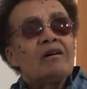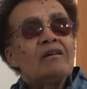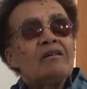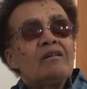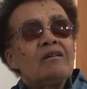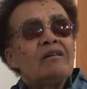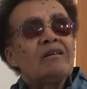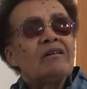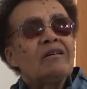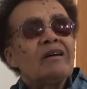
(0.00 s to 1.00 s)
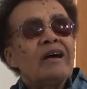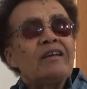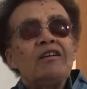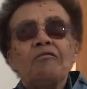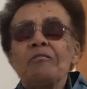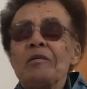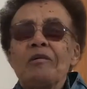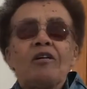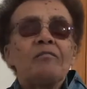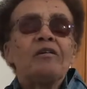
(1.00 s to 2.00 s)
I can't remember
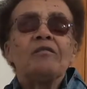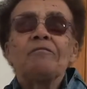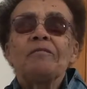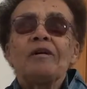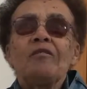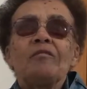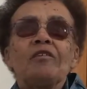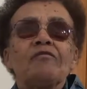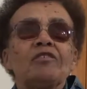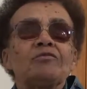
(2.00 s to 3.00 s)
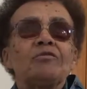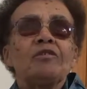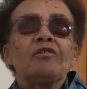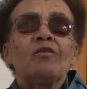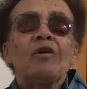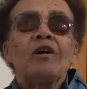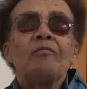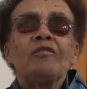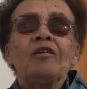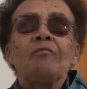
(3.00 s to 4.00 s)
how many of us were in the choir,
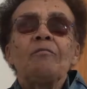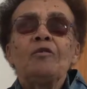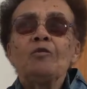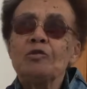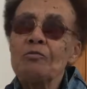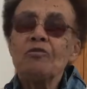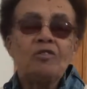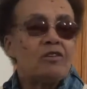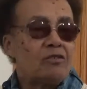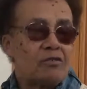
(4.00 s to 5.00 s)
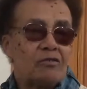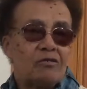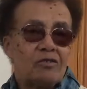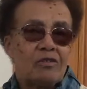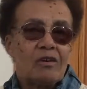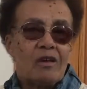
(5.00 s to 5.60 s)
but it was mostly girls.